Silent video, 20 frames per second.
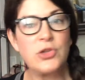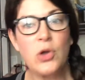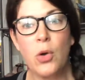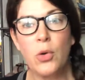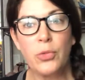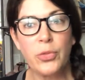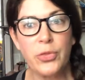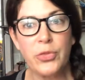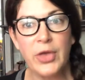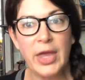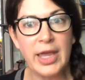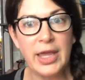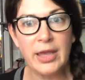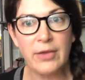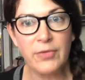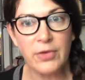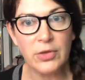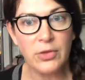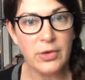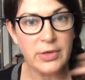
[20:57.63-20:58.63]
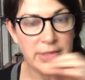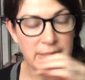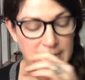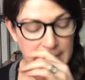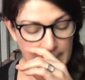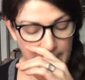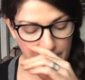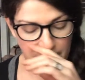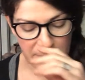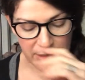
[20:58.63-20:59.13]
don't think if it looks
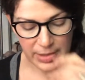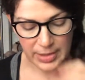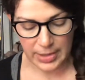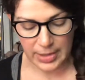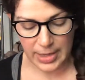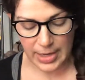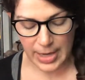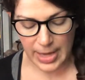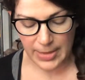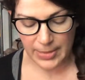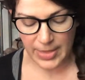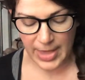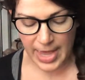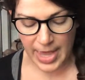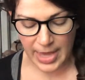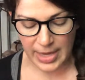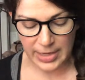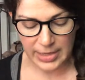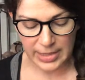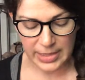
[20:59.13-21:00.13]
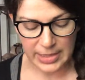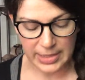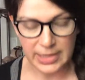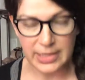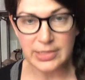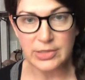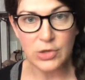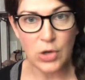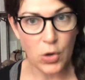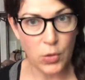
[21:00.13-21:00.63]
different that he
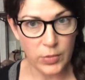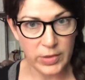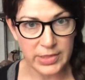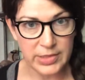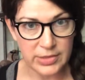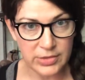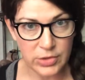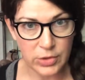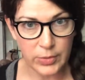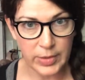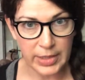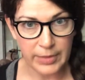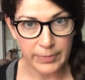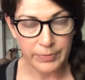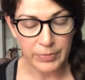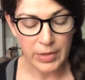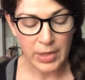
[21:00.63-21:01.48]
doesn't know what he's doing.